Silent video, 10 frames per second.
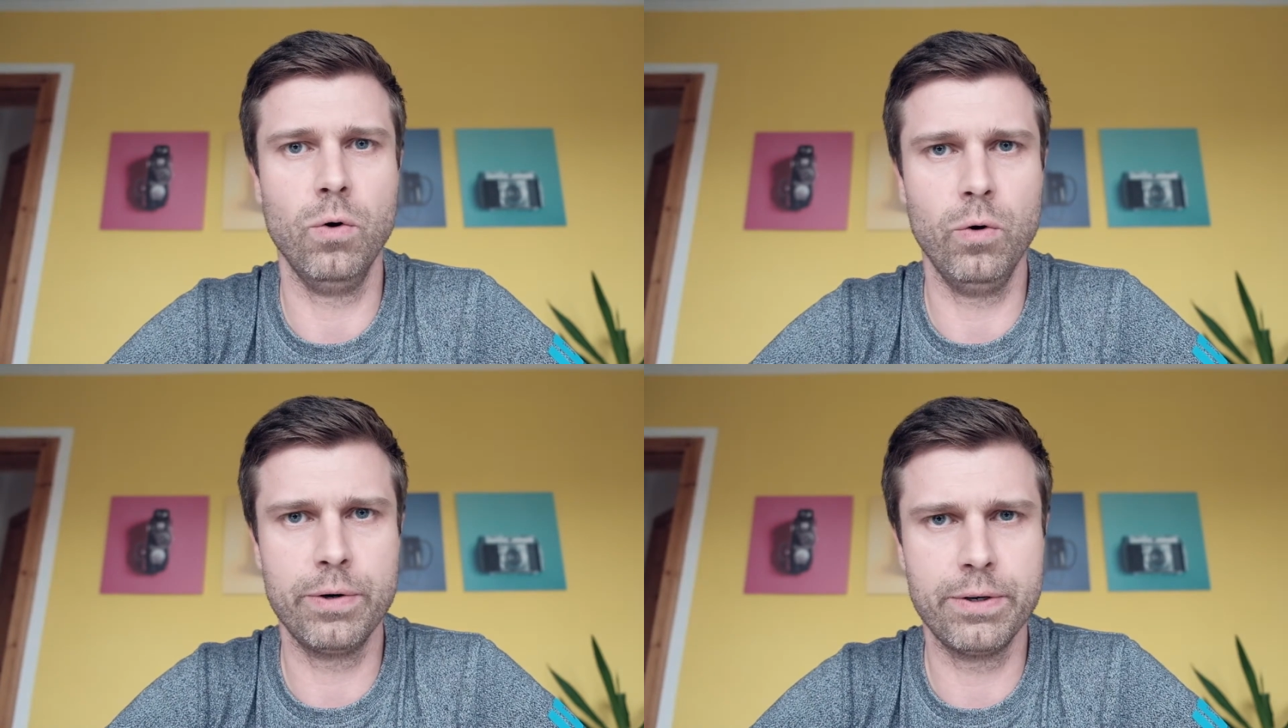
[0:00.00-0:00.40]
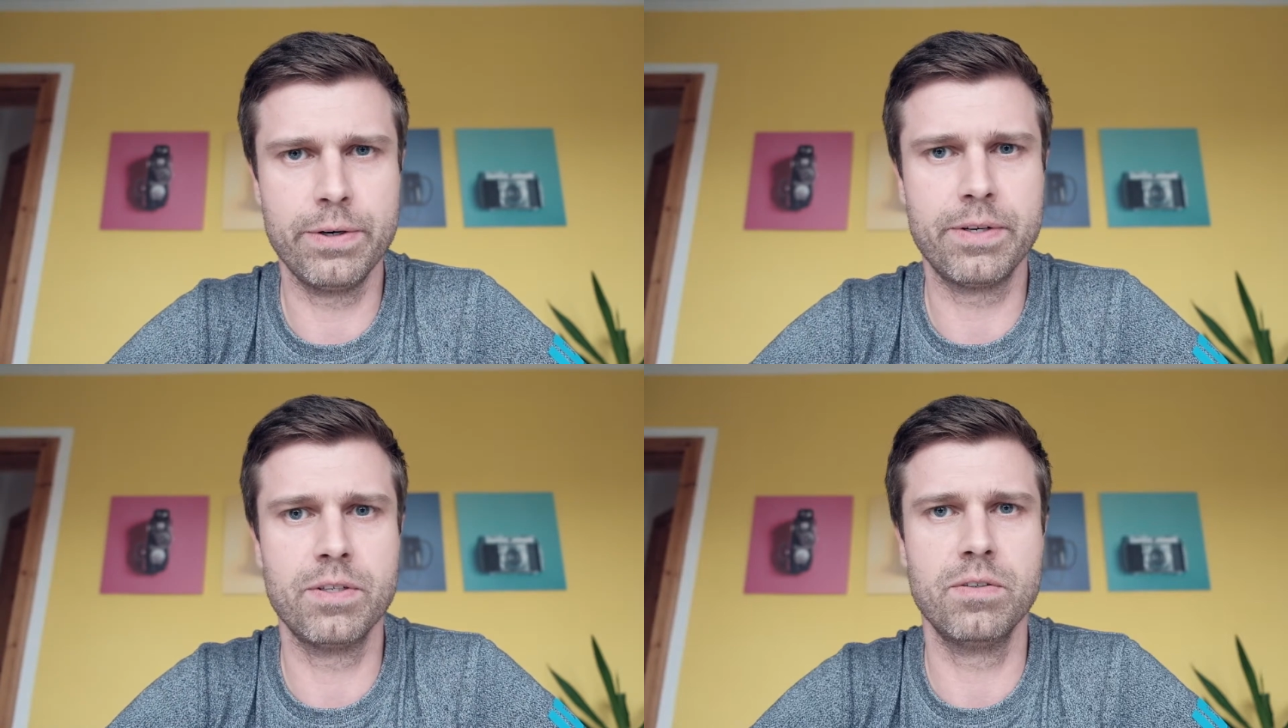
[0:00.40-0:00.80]

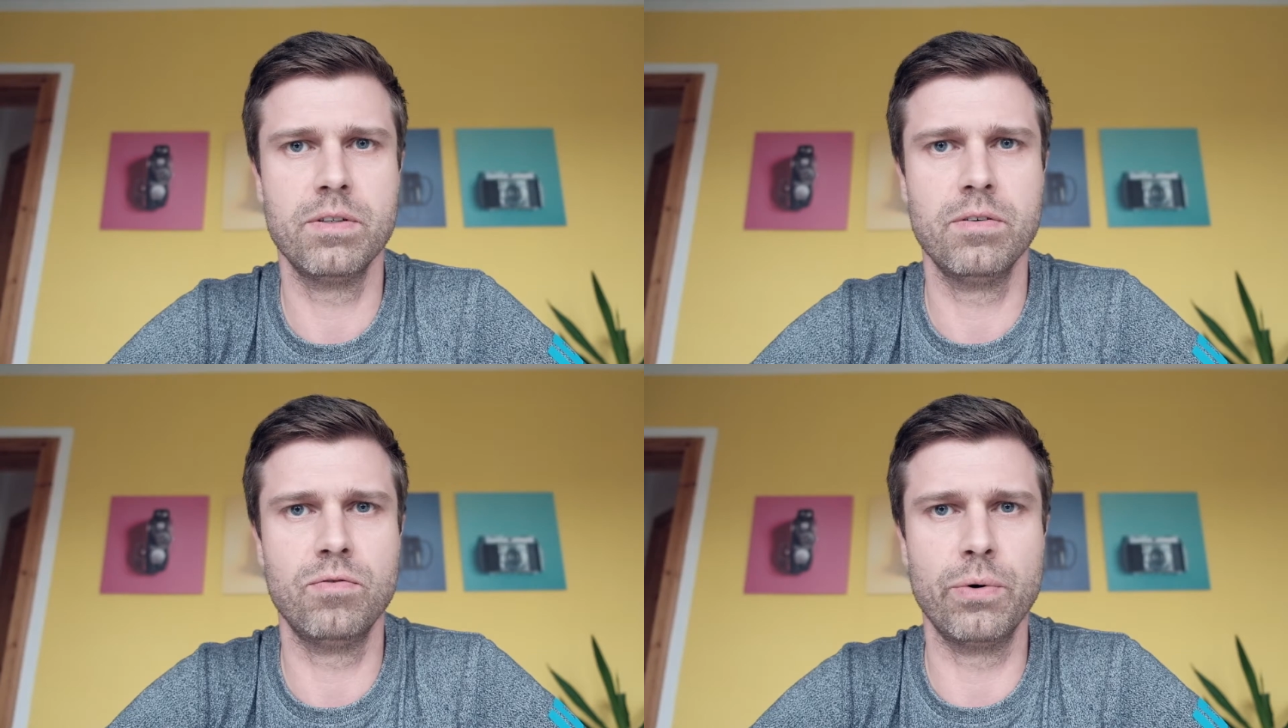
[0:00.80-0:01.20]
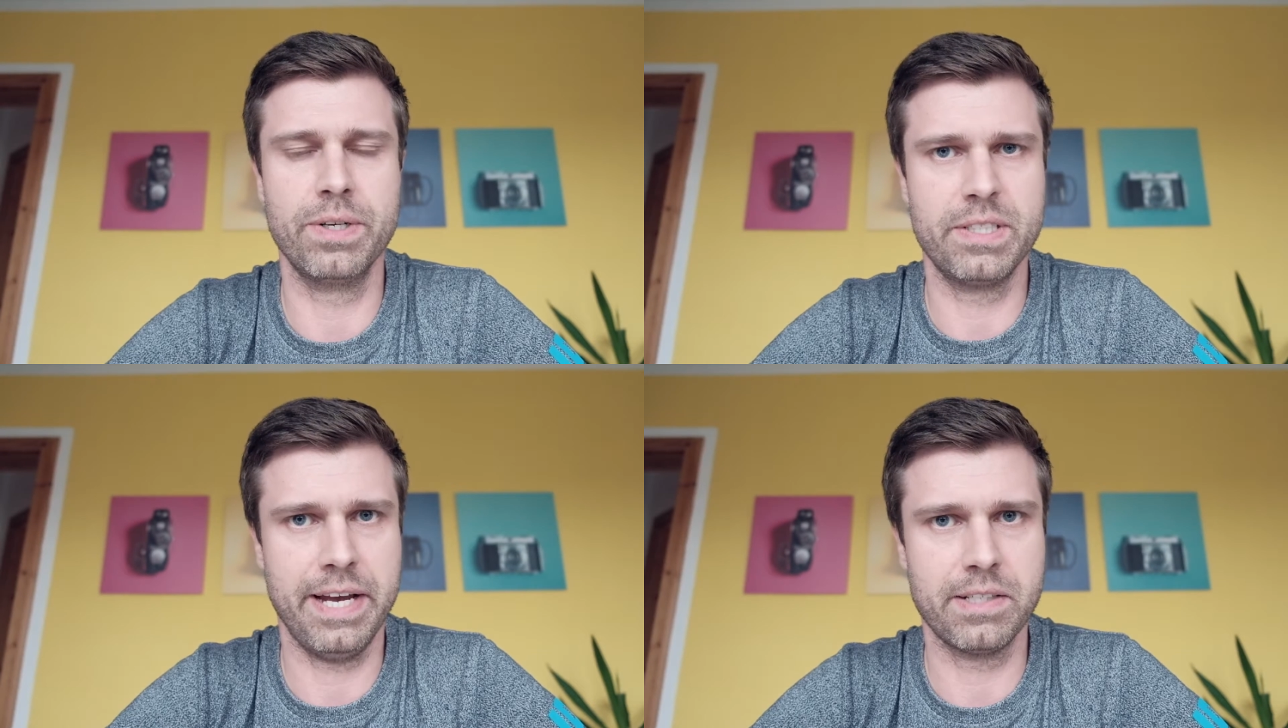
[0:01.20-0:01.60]
ordered for
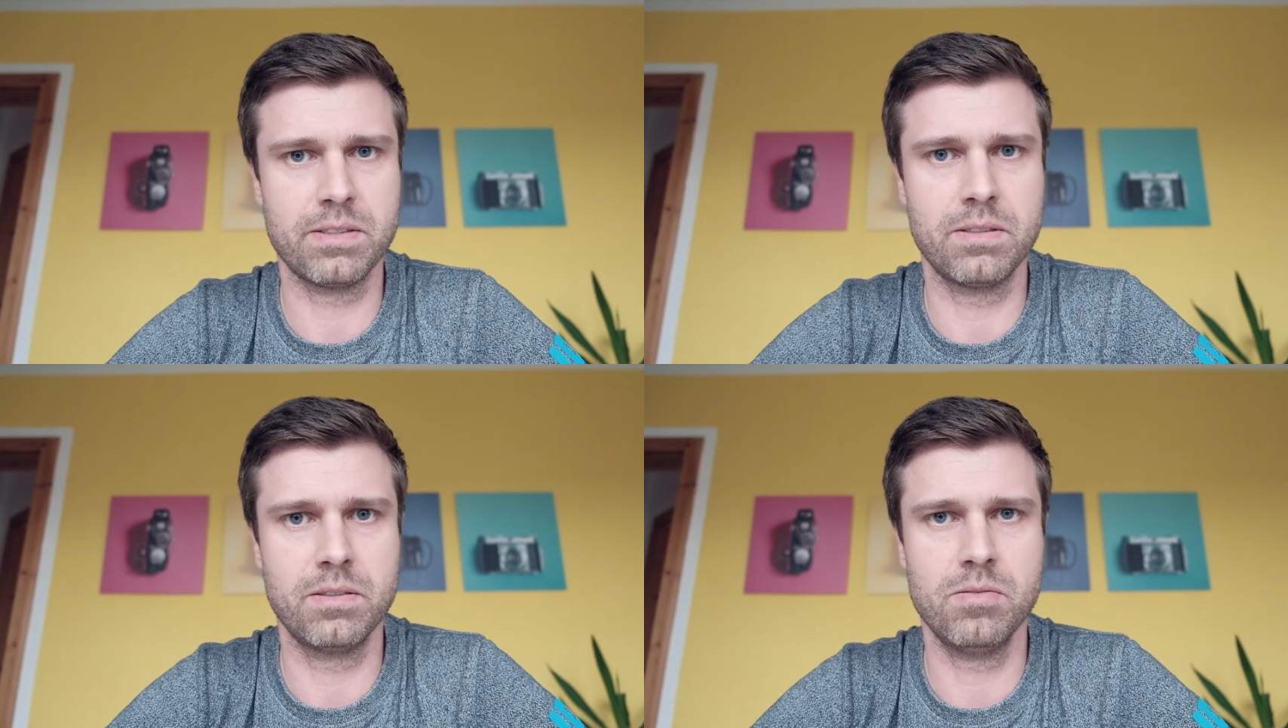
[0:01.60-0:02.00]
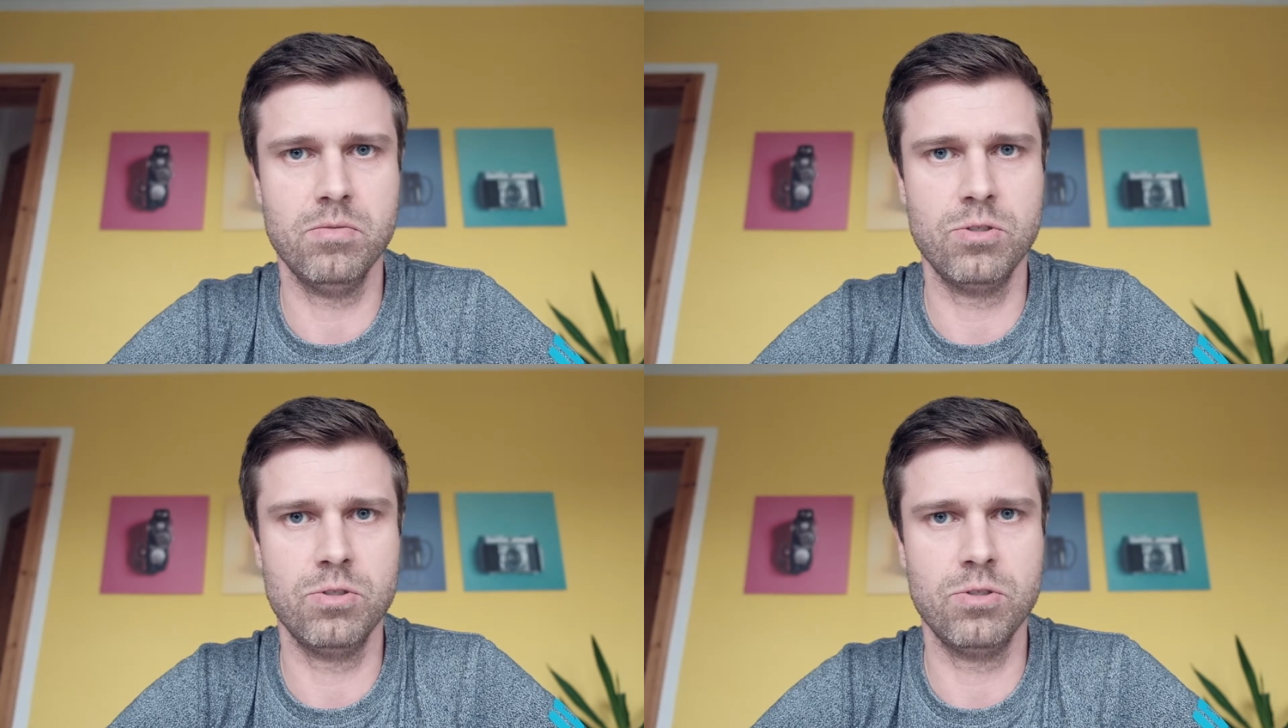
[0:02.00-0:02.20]
a test,